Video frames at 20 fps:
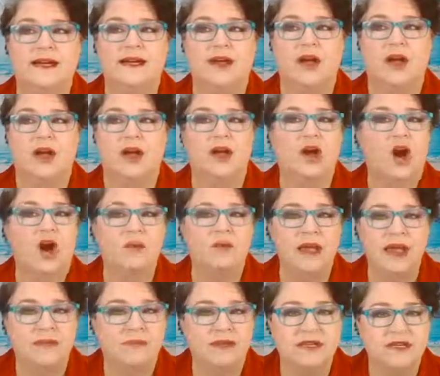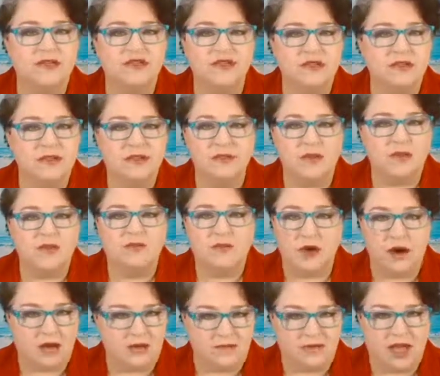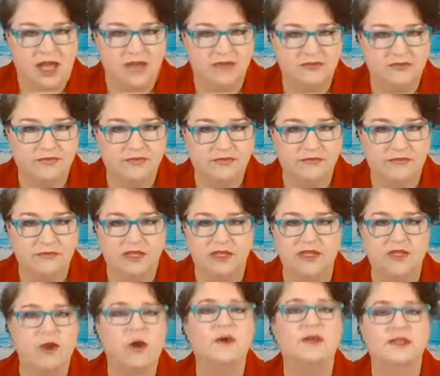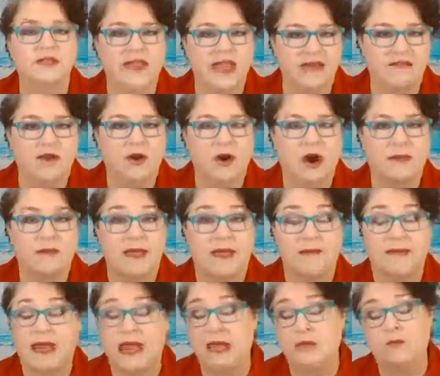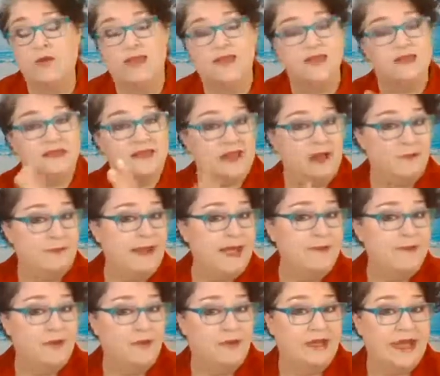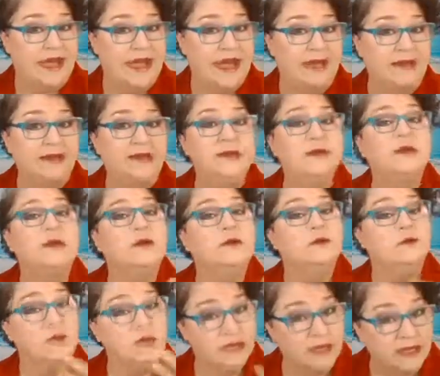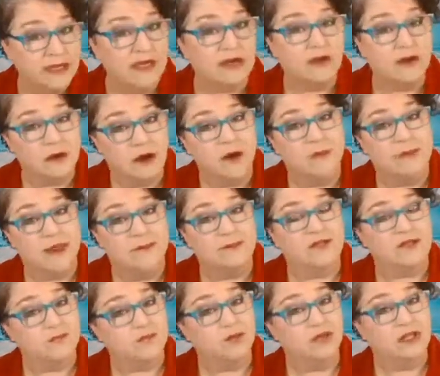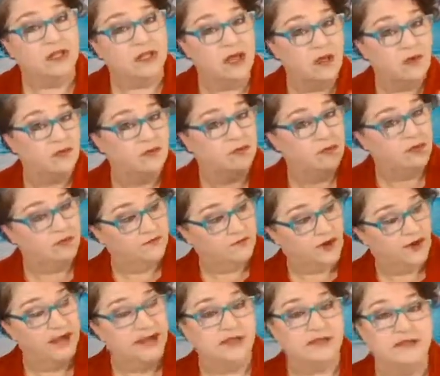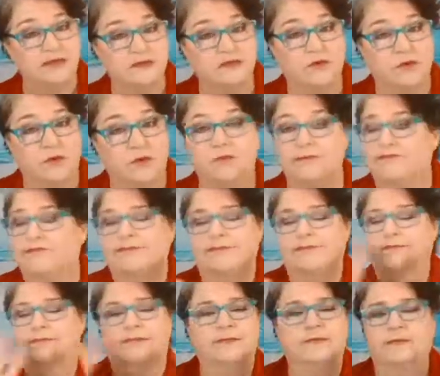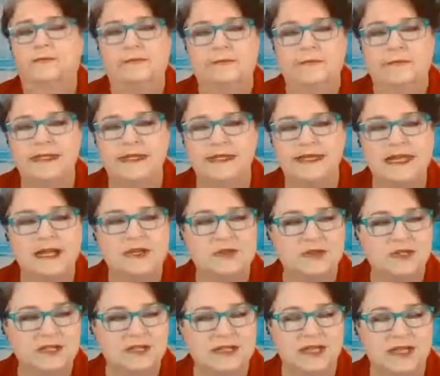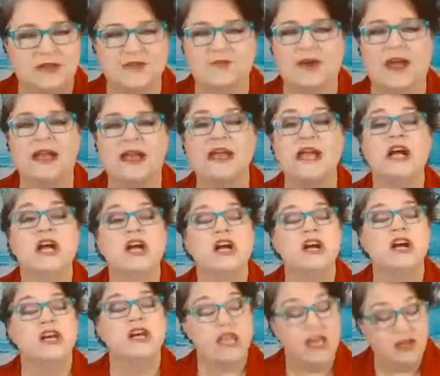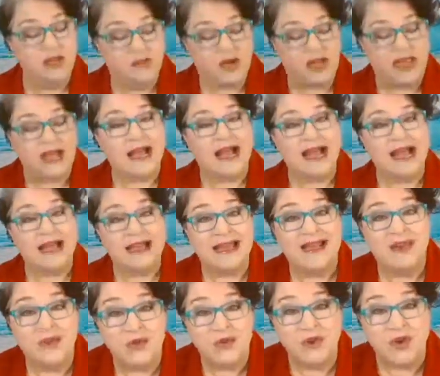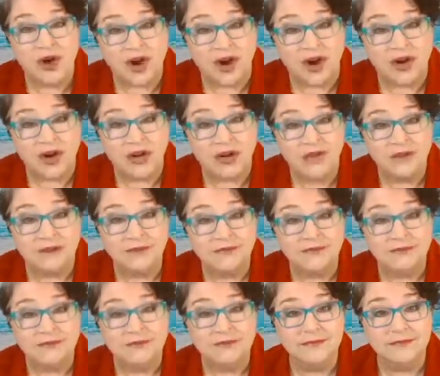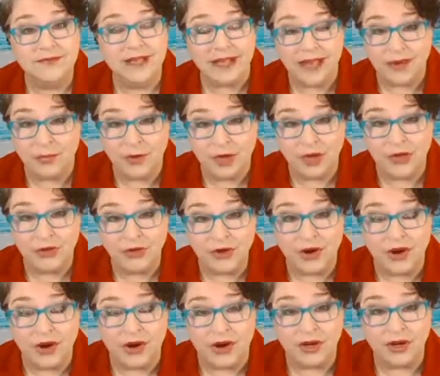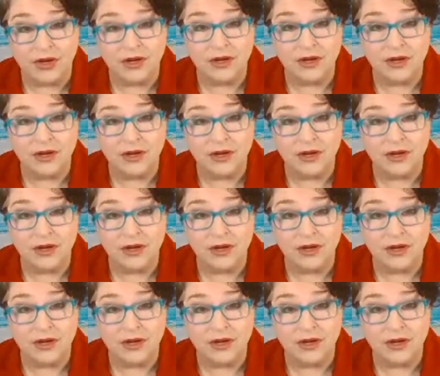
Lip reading: a car payment is just sort of part of life, that you're always going to have a car payment. And with this down payment we had, we could get our car payments pretty low if we'd finance it for details, right? Anyway, I got a new car. Got a brand new car